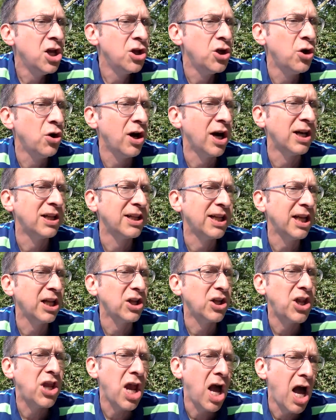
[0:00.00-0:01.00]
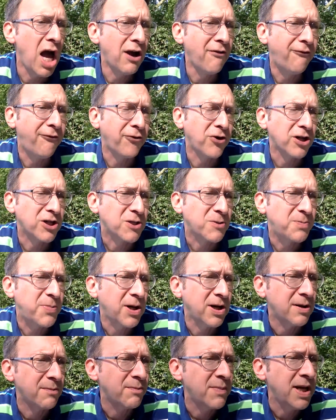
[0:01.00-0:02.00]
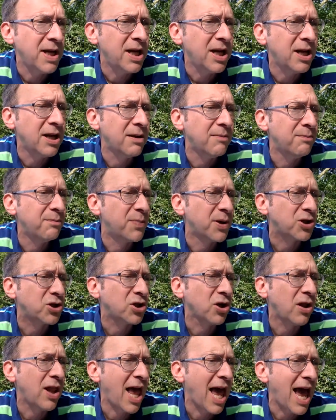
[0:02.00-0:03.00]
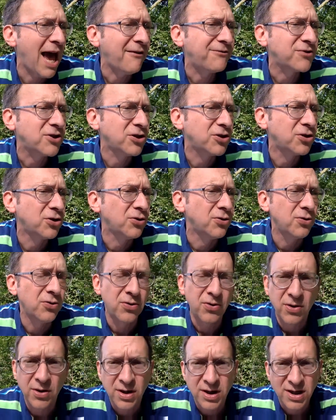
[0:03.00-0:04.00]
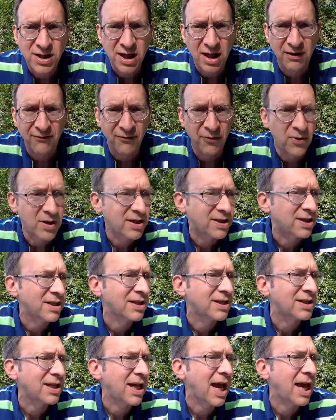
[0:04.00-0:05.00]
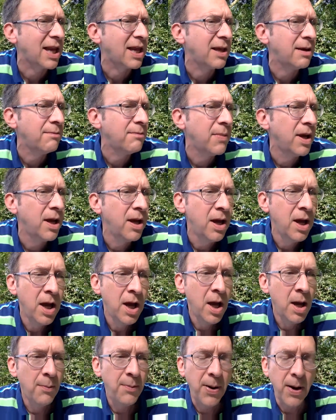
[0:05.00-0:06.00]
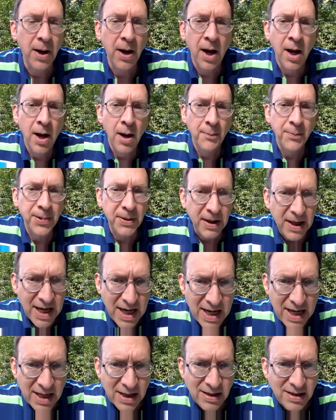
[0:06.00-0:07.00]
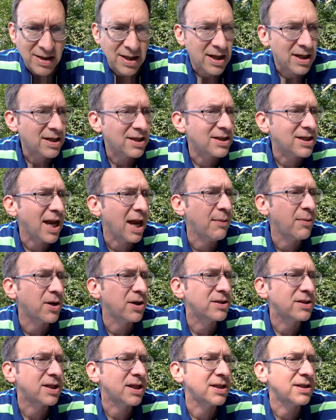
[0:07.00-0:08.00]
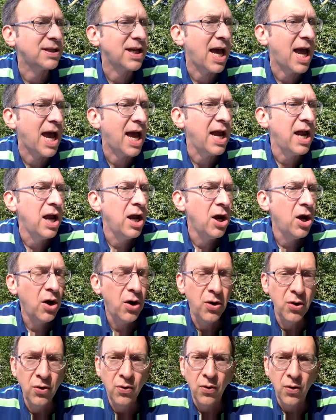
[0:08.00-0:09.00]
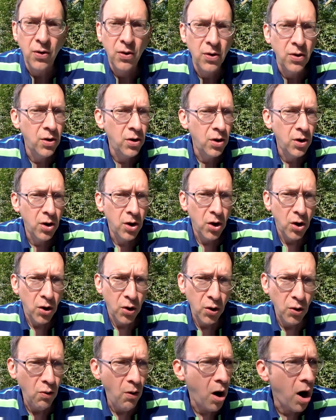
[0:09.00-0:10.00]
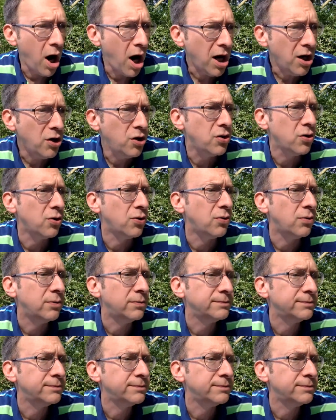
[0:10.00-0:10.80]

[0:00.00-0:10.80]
You're a little young for a spirit medium, but you'll have to do, said a voice inside him. Please, stammered Tendai. Who are you?